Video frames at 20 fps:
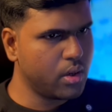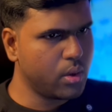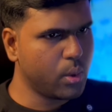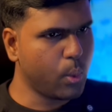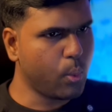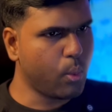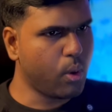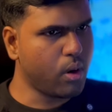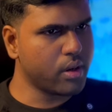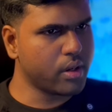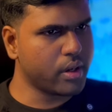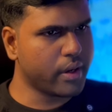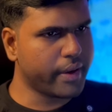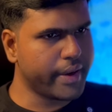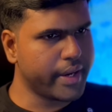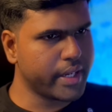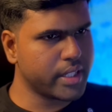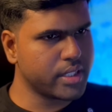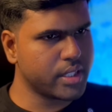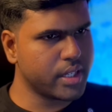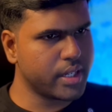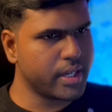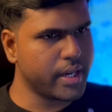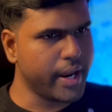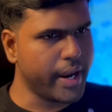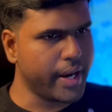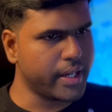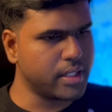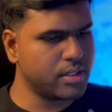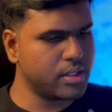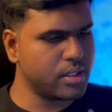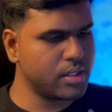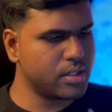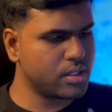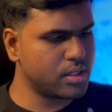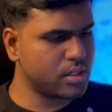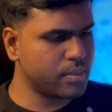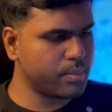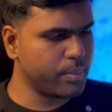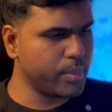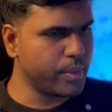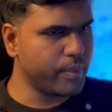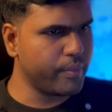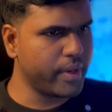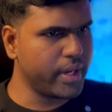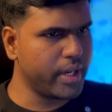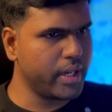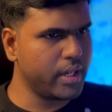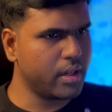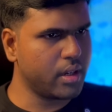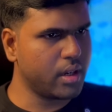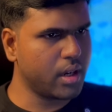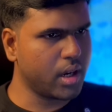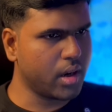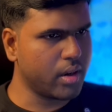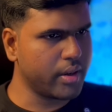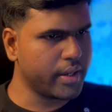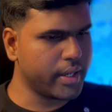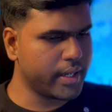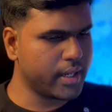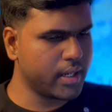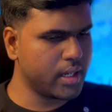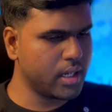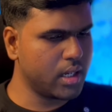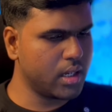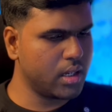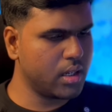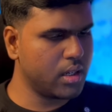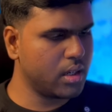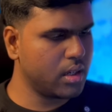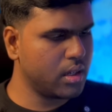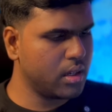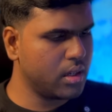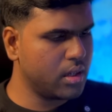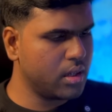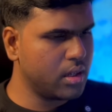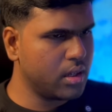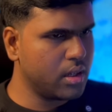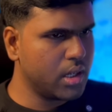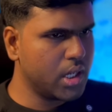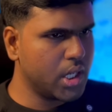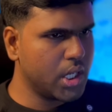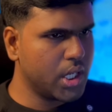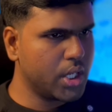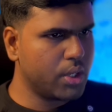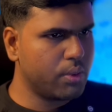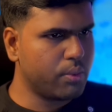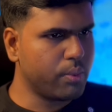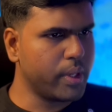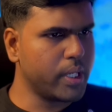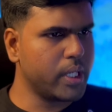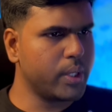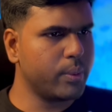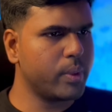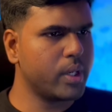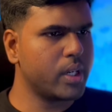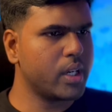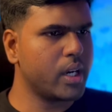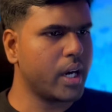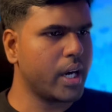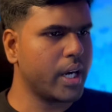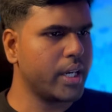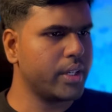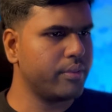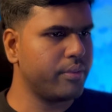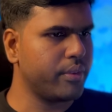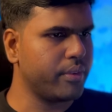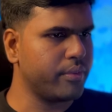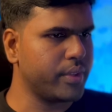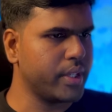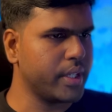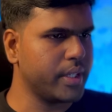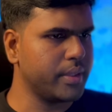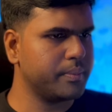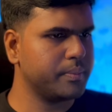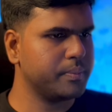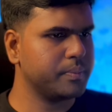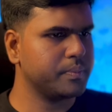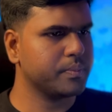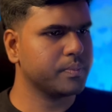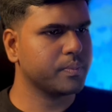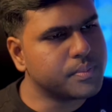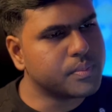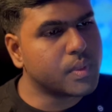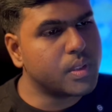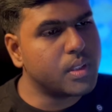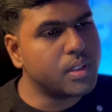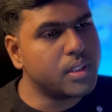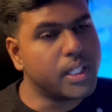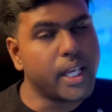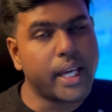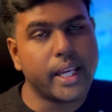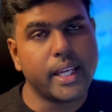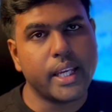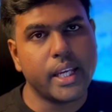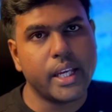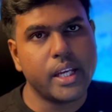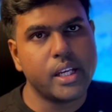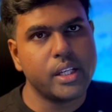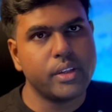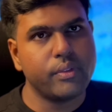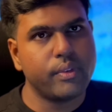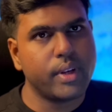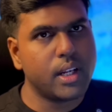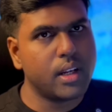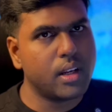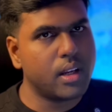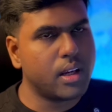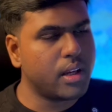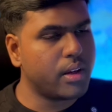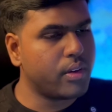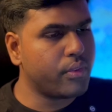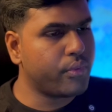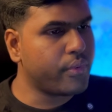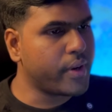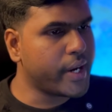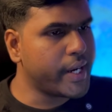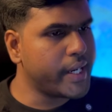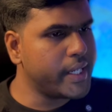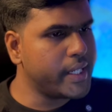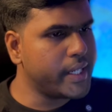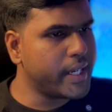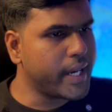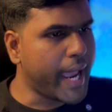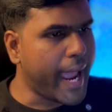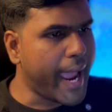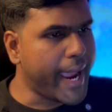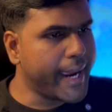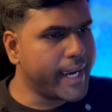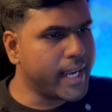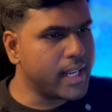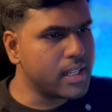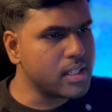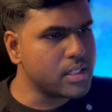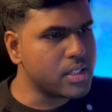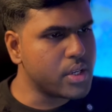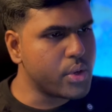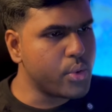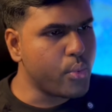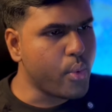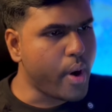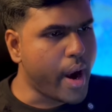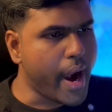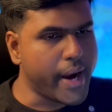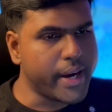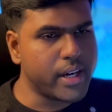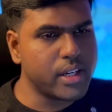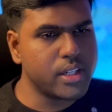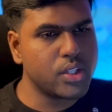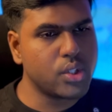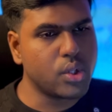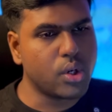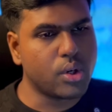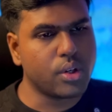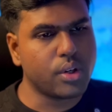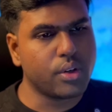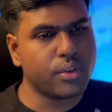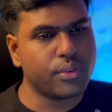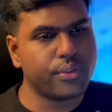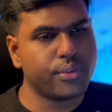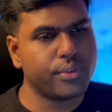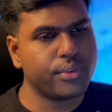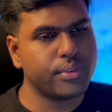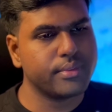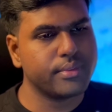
what connection exists between article 21 and 15. The AI will find angles you hadn't thought of.